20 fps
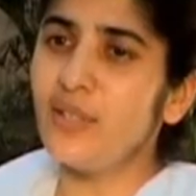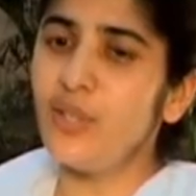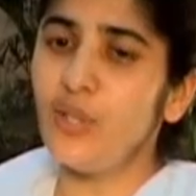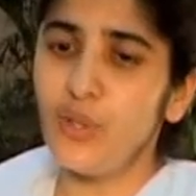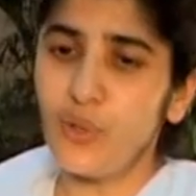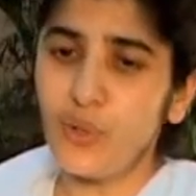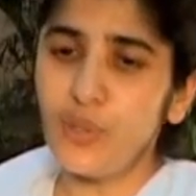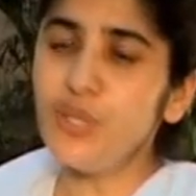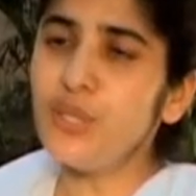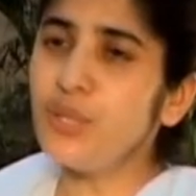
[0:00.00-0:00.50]

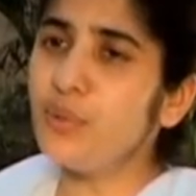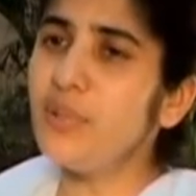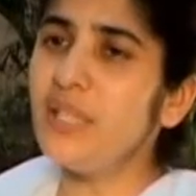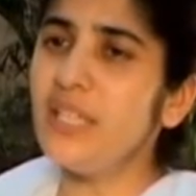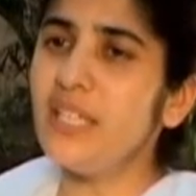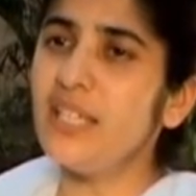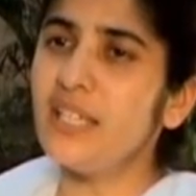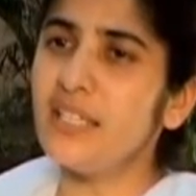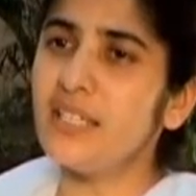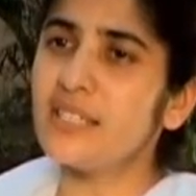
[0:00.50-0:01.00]
You're
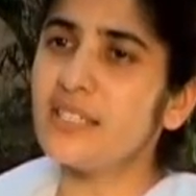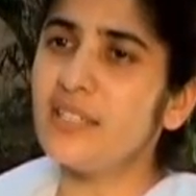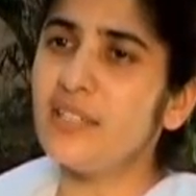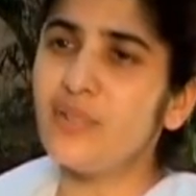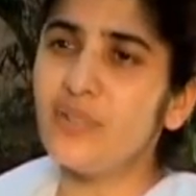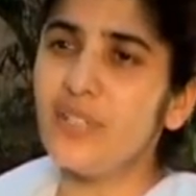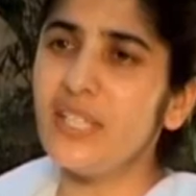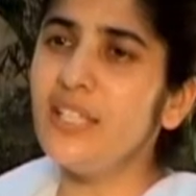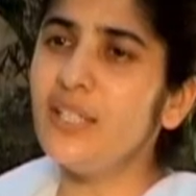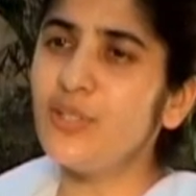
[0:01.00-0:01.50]
doing it. The
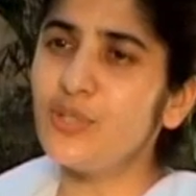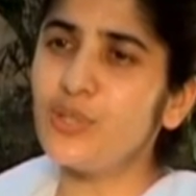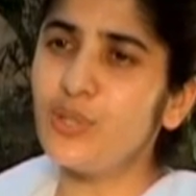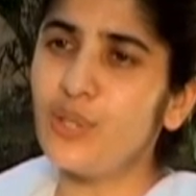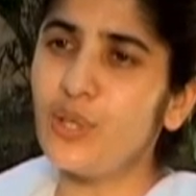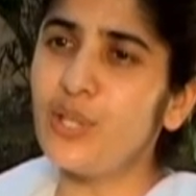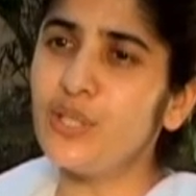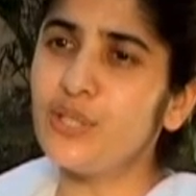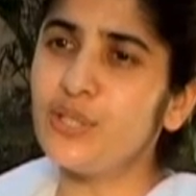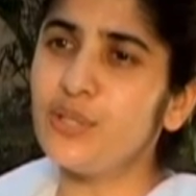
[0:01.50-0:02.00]
ring is
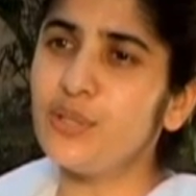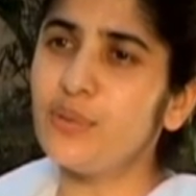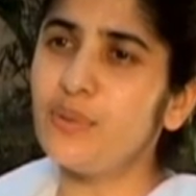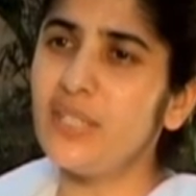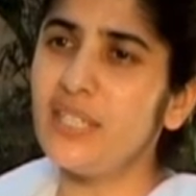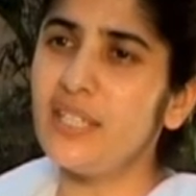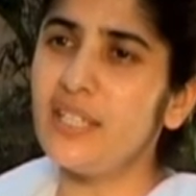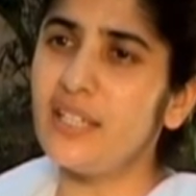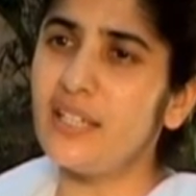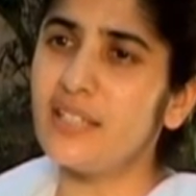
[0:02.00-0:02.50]
not
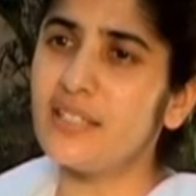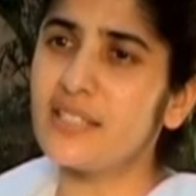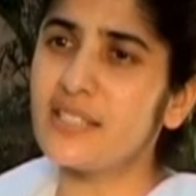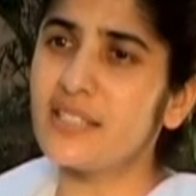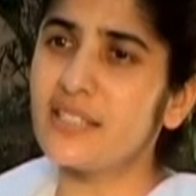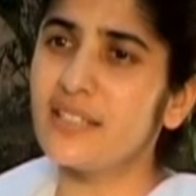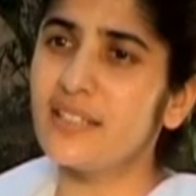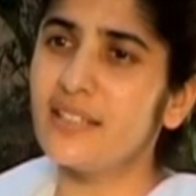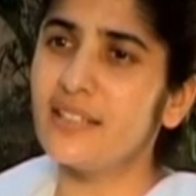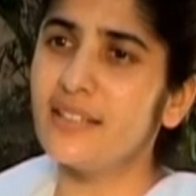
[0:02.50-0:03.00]
doing
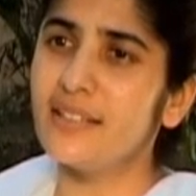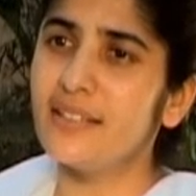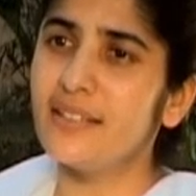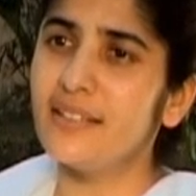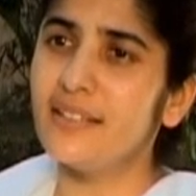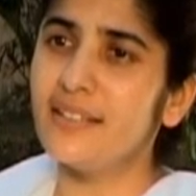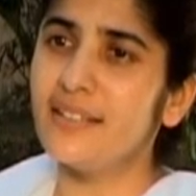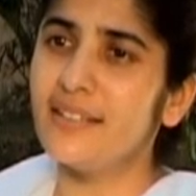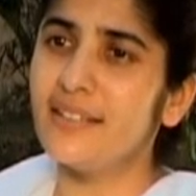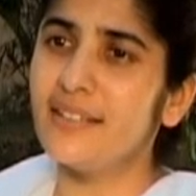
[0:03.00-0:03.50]
it.
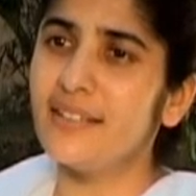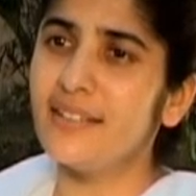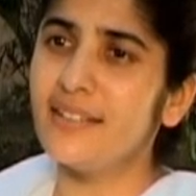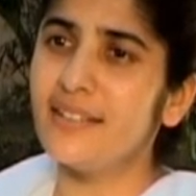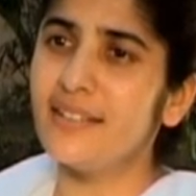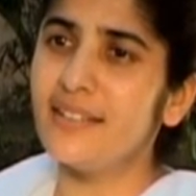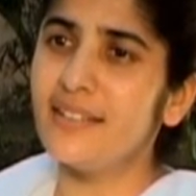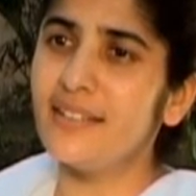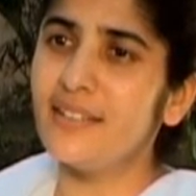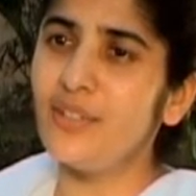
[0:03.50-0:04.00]

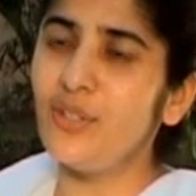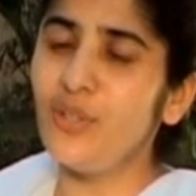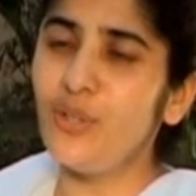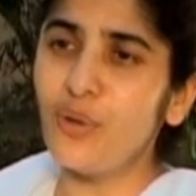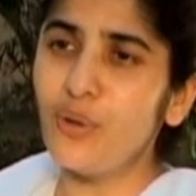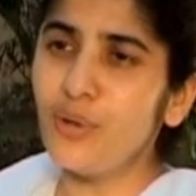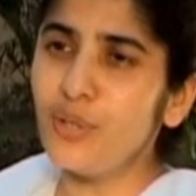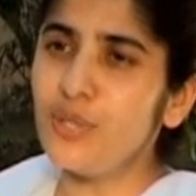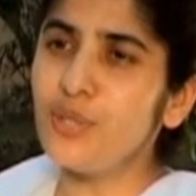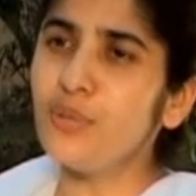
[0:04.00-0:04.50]

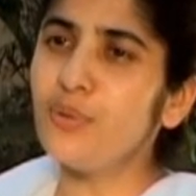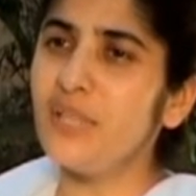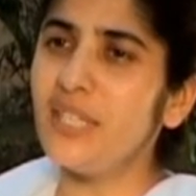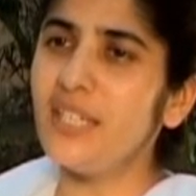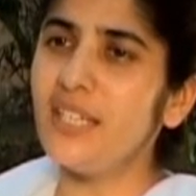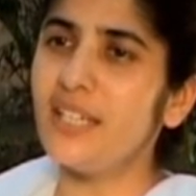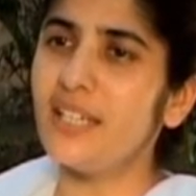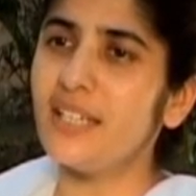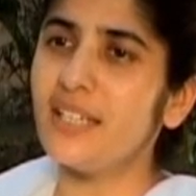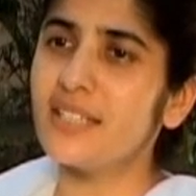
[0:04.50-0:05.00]
You're
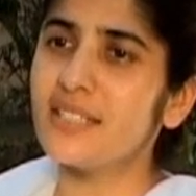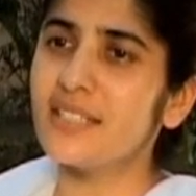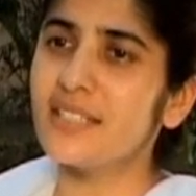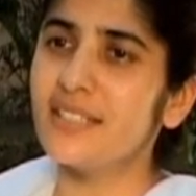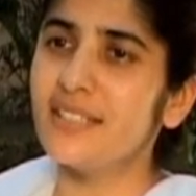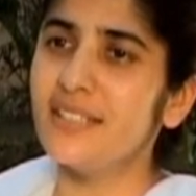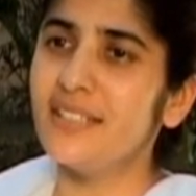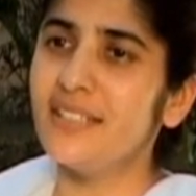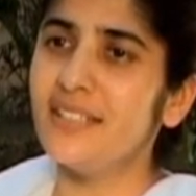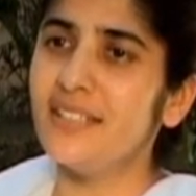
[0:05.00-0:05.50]
doing it.
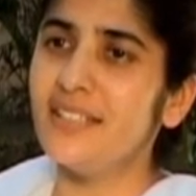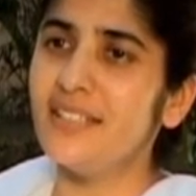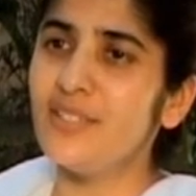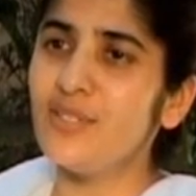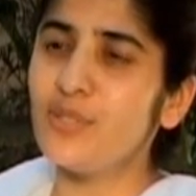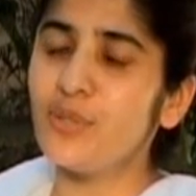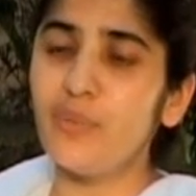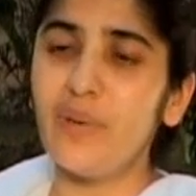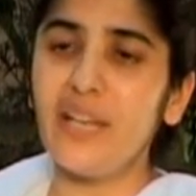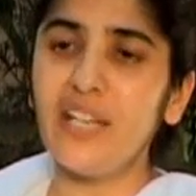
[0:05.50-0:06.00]

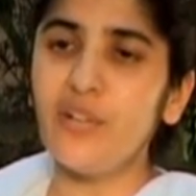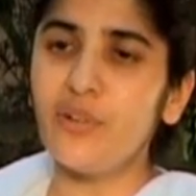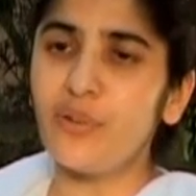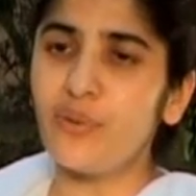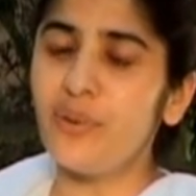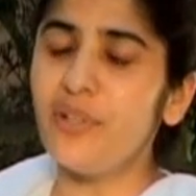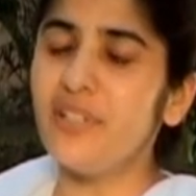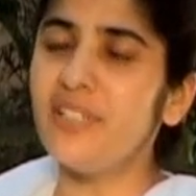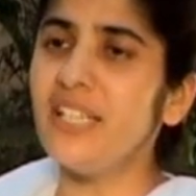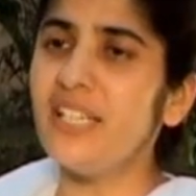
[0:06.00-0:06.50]
So when you're
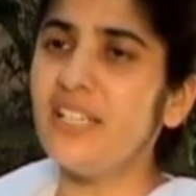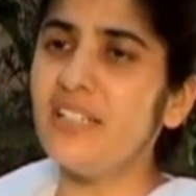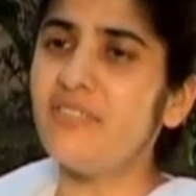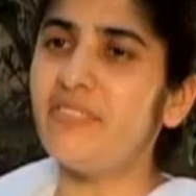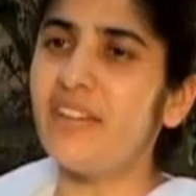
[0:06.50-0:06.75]
already in a